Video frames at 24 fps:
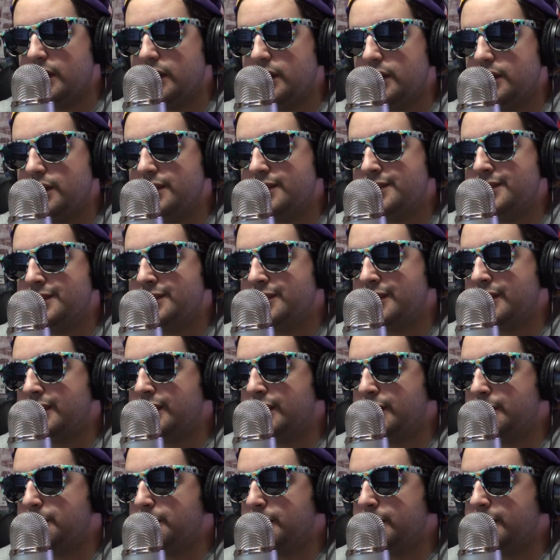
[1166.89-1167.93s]
He has this
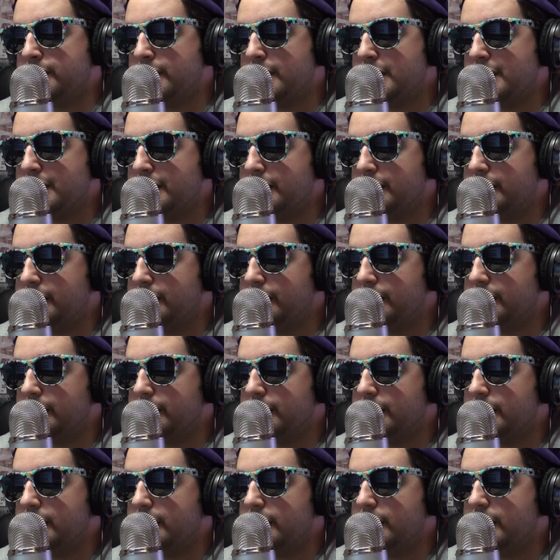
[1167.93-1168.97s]
argument that
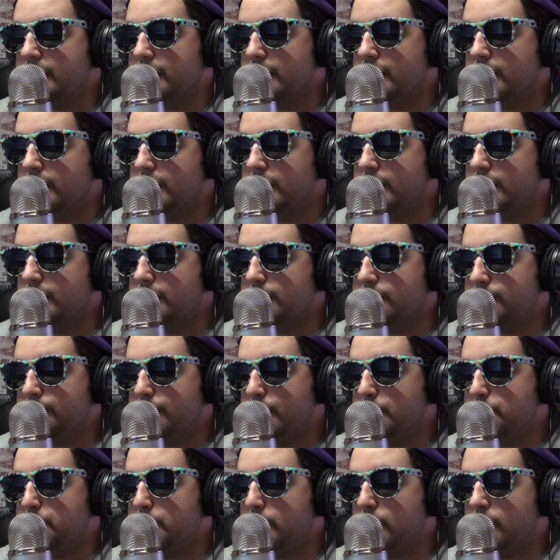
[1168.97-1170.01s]

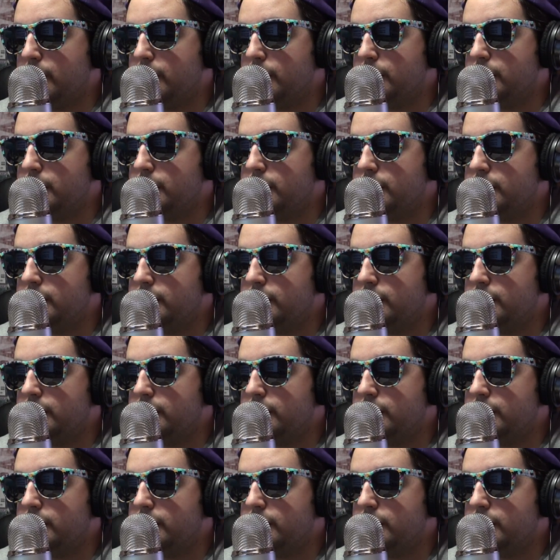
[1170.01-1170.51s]
football